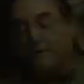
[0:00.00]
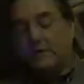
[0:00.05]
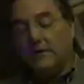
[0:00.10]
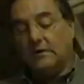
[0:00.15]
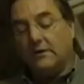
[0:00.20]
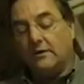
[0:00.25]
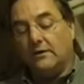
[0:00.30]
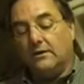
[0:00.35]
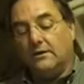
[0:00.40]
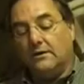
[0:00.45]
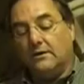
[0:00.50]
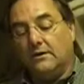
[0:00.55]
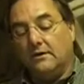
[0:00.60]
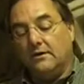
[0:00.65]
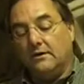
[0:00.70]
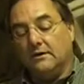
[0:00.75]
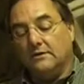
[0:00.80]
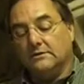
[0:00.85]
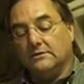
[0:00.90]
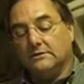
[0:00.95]
Another thing
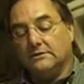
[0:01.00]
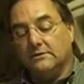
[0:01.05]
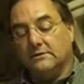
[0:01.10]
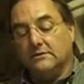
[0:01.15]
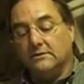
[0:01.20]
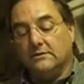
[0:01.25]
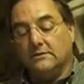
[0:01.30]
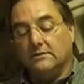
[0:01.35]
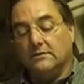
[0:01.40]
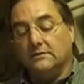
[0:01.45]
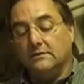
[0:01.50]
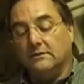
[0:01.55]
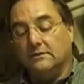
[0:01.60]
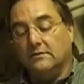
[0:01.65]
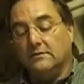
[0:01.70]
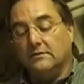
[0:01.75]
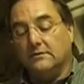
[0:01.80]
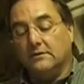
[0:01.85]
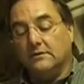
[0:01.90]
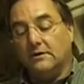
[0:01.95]
that is
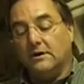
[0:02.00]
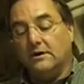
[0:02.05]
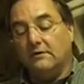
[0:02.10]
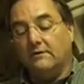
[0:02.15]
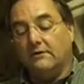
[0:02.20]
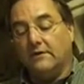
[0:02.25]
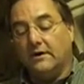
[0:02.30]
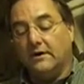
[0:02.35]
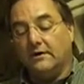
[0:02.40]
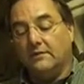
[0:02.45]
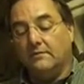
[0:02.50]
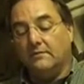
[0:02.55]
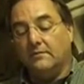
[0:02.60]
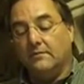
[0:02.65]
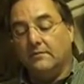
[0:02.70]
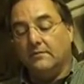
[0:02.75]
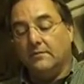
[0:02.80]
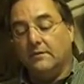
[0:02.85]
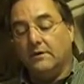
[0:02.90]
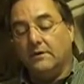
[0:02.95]
the key fob
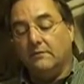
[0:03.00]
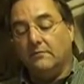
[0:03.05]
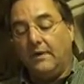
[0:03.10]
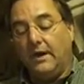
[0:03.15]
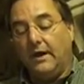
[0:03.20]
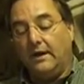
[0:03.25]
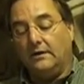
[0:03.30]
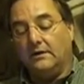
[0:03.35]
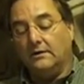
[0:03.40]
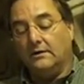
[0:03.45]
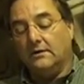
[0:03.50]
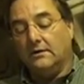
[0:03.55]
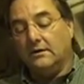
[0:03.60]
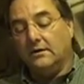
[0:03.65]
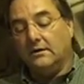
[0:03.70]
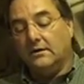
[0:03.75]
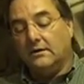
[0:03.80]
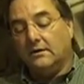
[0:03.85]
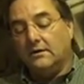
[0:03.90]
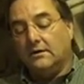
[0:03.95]
magnet,
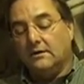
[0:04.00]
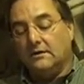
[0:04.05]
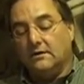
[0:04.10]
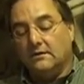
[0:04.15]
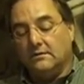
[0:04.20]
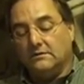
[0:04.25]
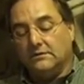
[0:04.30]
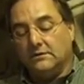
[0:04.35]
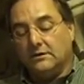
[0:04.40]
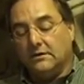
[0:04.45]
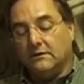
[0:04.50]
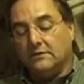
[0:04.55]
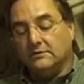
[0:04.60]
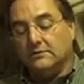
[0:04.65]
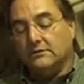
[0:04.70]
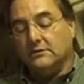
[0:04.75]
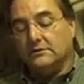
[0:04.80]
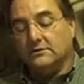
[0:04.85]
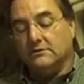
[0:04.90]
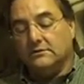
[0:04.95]
there's a Hall
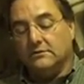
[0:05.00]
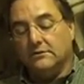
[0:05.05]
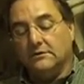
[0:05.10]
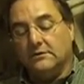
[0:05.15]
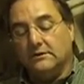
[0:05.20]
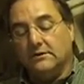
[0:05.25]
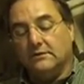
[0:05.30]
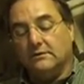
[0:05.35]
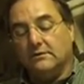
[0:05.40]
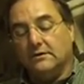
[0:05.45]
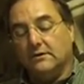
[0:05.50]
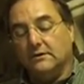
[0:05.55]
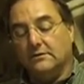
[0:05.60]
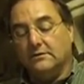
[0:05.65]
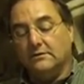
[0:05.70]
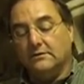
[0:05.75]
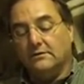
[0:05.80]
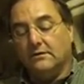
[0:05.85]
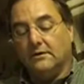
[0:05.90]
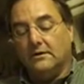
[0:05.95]
sensor in there that
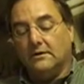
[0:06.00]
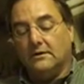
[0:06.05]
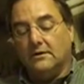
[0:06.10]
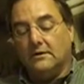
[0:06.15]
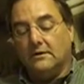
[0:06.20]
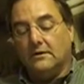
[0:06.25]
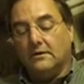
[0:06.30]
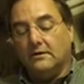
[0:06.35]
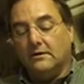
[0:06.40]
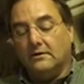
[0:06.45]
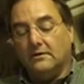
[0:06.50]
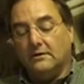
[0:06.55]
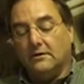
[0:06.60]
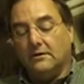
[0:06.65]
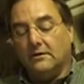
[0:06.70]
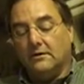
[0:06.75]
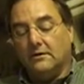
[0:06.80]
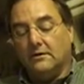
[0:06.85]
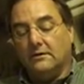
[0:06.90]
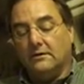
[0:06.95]

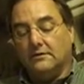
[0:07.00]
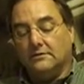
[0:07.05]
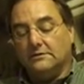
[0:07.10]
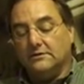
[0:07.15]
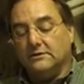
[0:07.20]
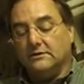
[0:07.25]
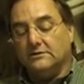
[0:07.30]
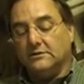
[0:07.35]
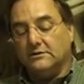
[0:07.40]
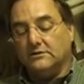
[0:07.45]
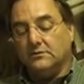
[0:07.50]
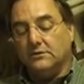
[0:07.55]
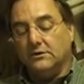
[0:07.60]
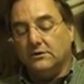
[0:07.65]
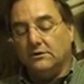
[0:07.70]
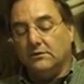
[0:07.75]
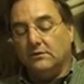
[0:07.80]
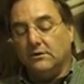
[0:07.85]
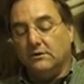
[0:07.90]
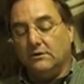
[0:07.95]
senses when
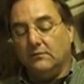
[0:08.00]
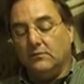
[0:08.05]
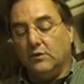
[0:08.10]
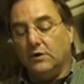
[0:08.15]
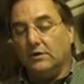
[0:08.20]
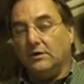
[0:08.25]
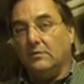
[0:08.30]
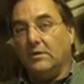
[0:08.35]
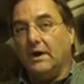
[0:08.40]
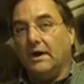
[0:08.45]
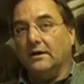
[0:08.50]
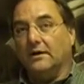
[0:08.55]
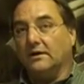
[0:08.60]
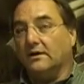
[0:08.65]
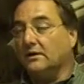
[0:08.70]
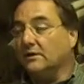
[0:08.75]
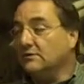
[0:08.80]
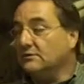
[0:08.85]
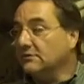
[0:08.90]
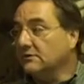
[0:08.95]
you bring the magnet
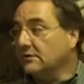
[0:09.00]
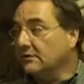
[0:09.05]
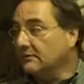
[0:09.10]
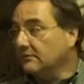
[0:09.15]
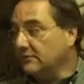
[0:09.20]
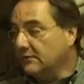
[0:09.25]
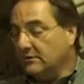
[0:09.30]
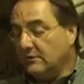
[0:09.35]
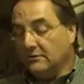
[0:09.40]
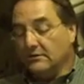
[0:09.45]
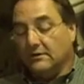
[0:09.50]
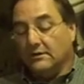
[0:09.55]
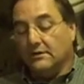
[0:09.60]
close enough to